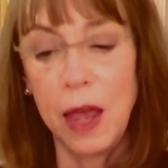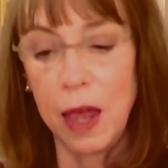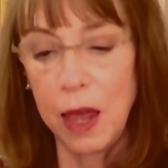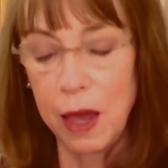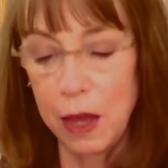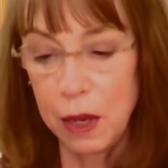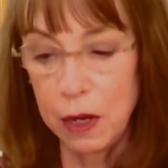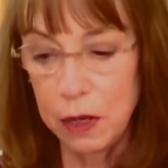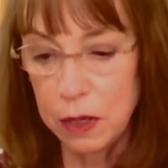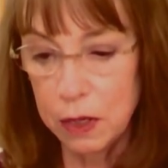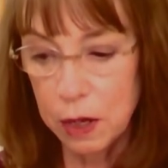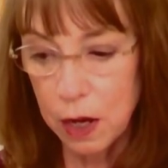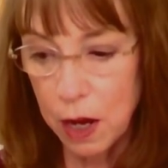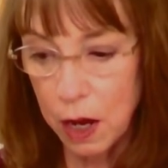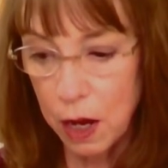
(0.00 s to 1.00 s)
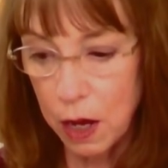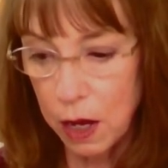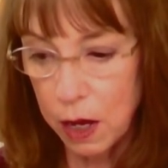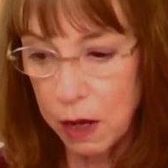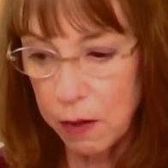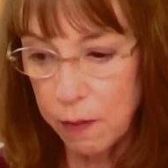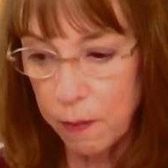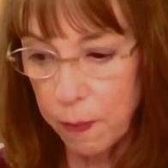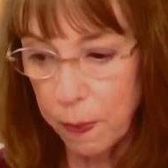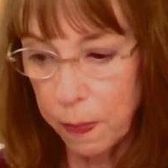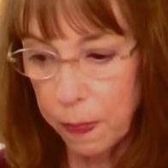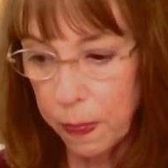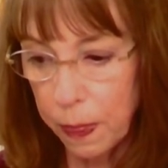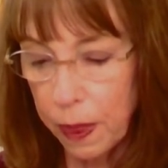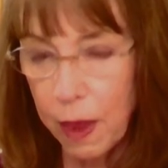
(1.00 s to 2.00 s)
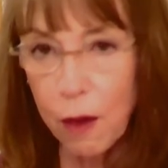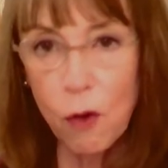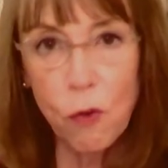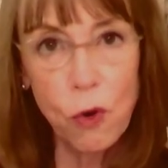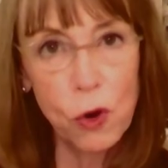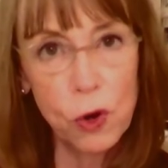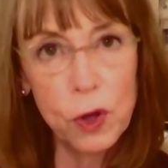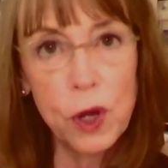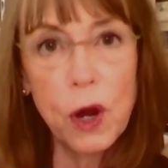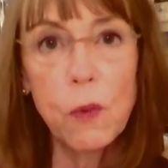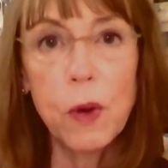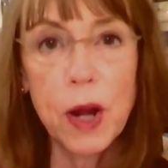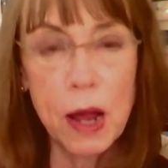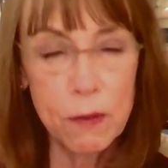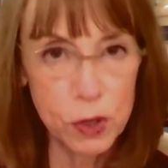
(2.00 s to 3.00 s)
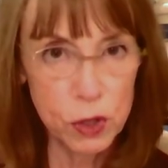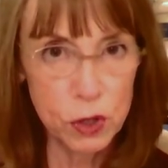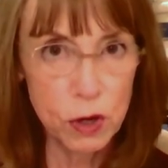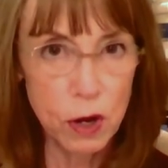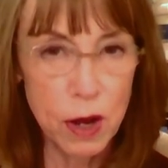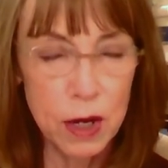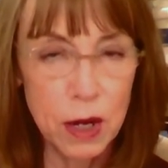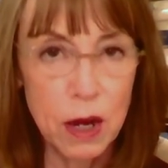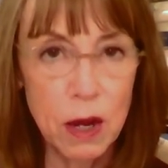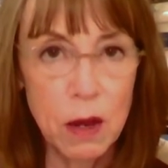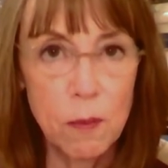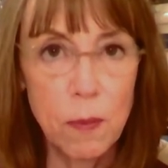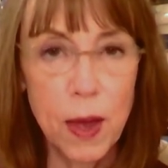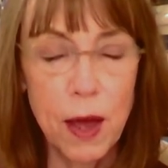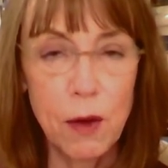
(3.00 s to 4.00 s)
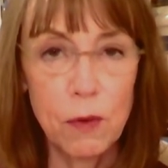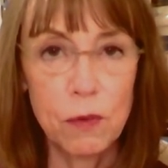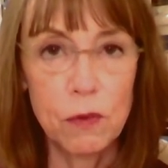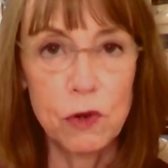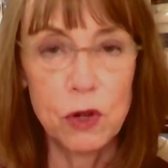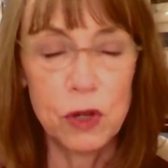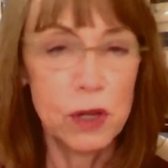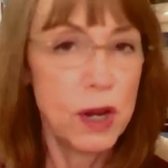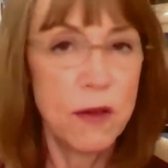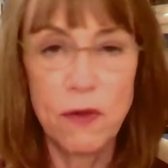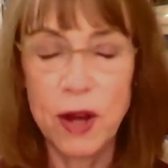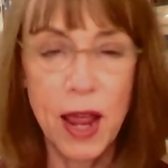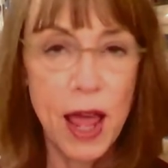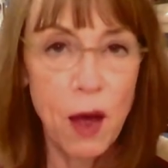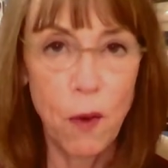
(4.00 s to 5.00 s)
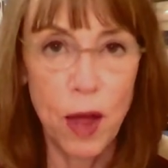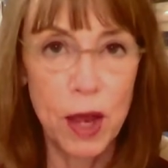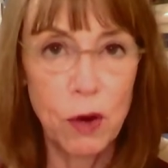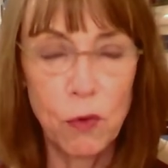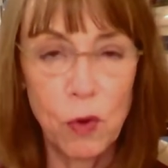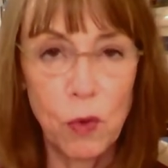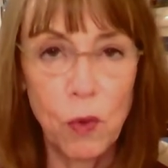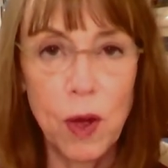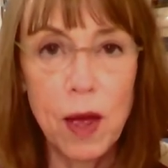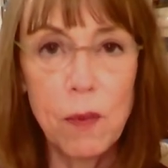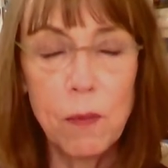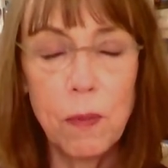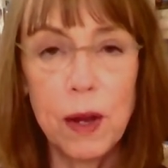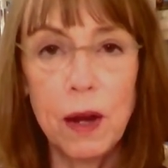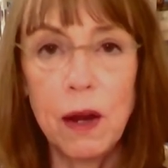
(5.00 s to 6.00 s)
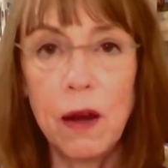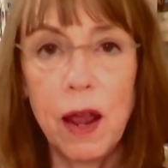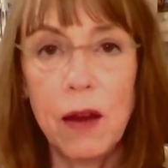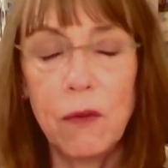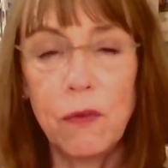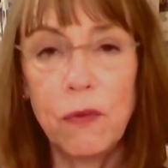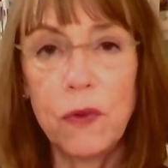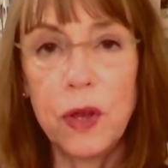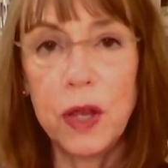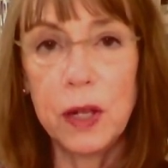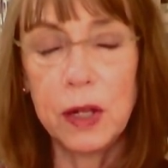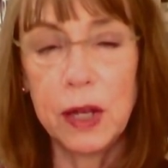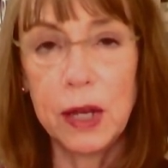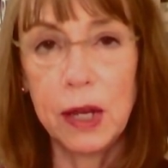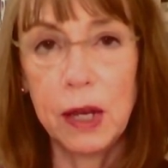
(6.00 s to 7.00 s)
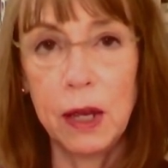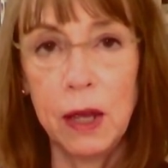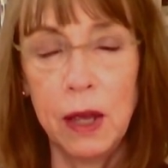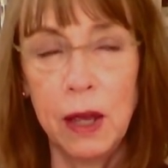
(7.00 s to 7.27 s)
And um, earlier when I was talking about just even how I grew up and, and feeling,